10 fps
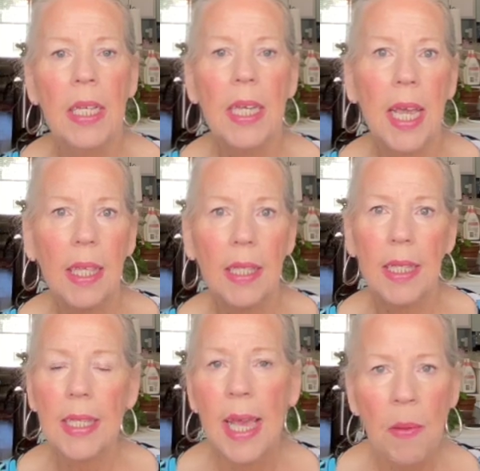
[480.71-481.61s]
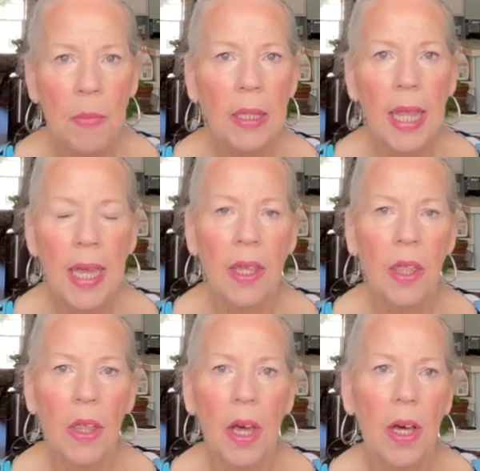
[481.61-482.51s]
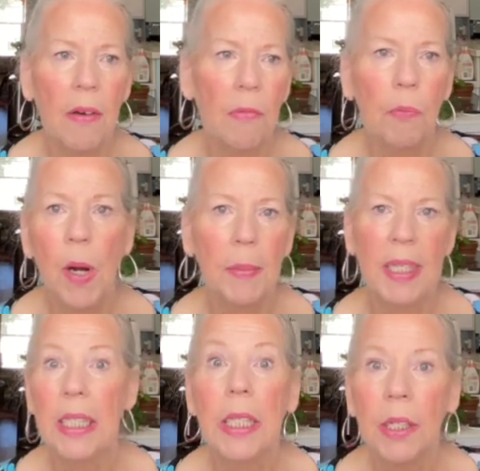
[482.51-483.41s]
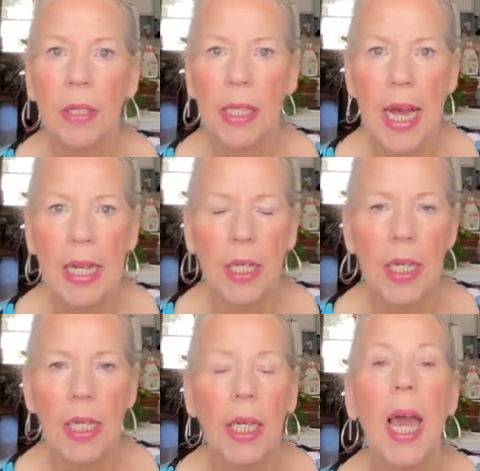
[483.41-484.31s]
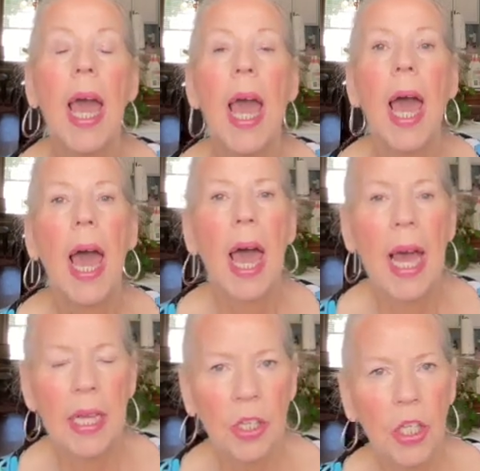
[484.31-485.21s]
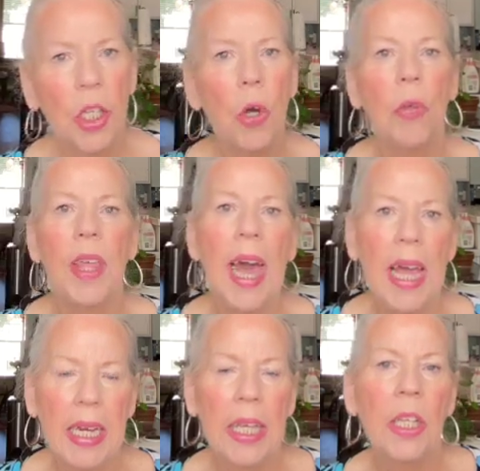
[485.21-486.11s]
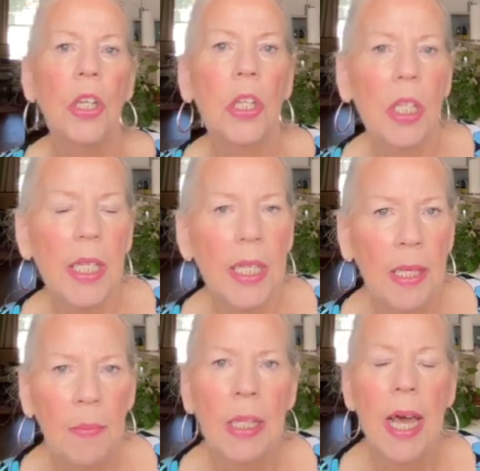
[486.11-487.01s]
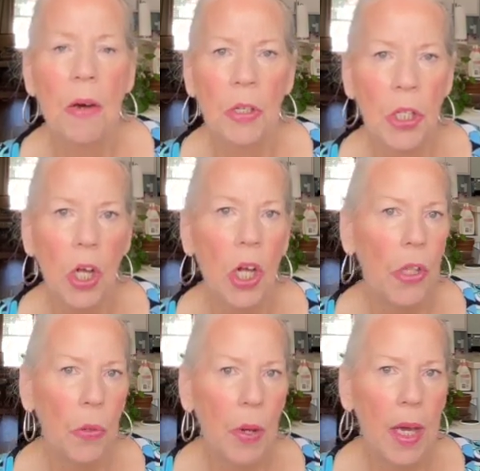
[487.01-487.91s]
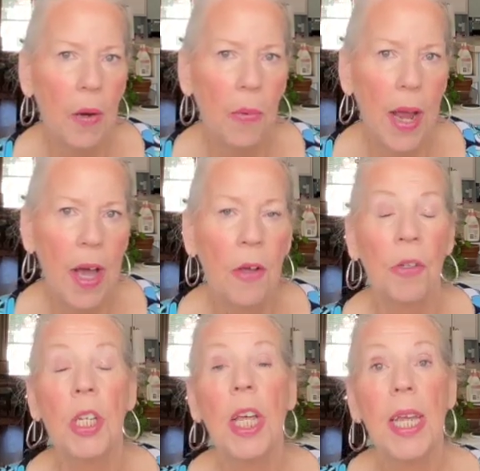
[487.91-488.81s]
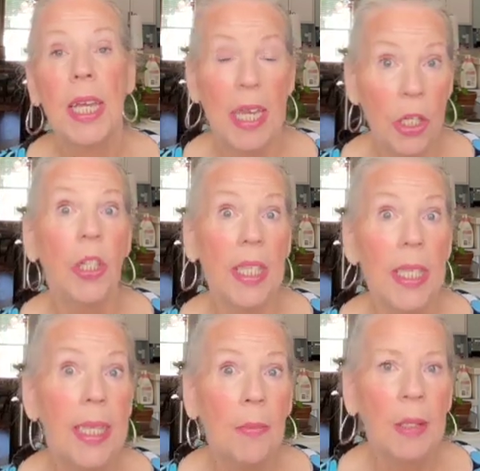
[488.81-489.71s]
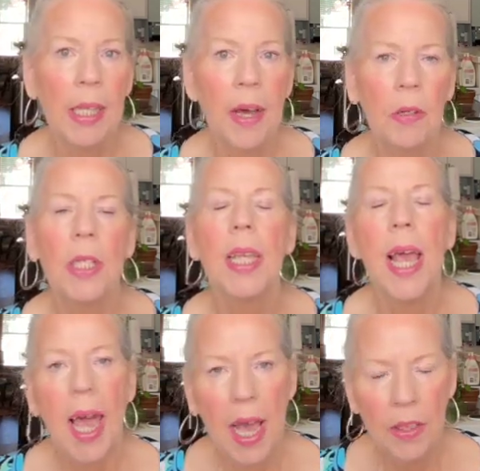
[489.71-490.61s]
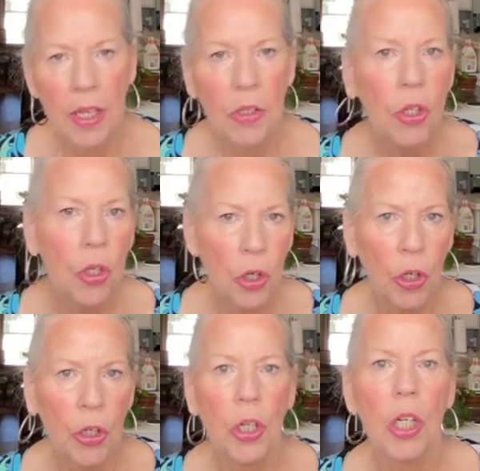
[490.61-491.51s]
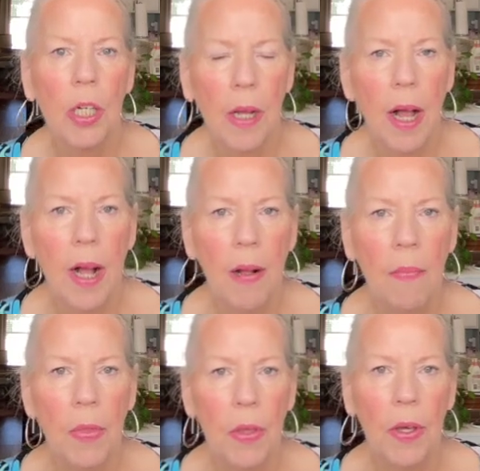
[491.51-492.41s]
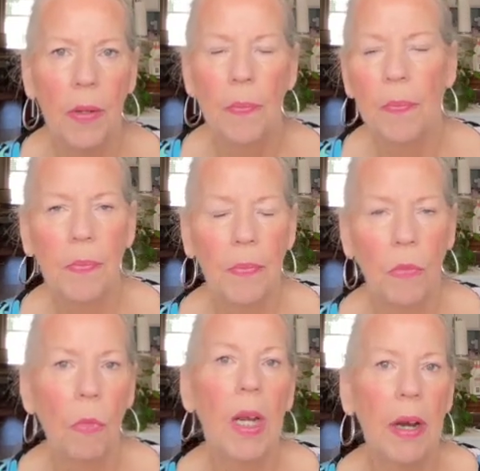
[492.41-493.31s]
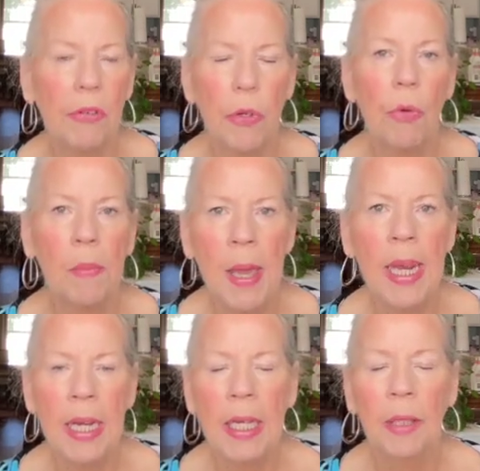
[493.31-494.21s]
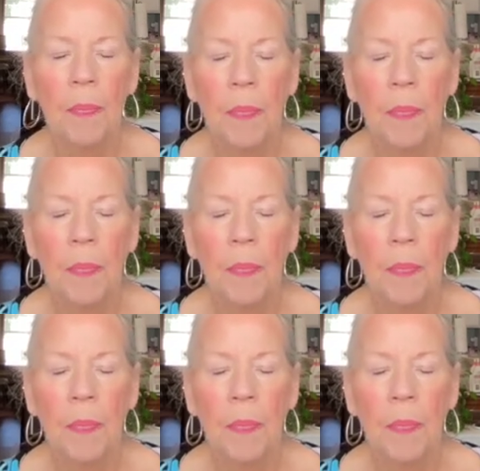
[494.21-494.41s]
take the same length of probably clear elastic and sew that into the seam allowance all the way around into the seam allowance, and then serge the whatever's remaining.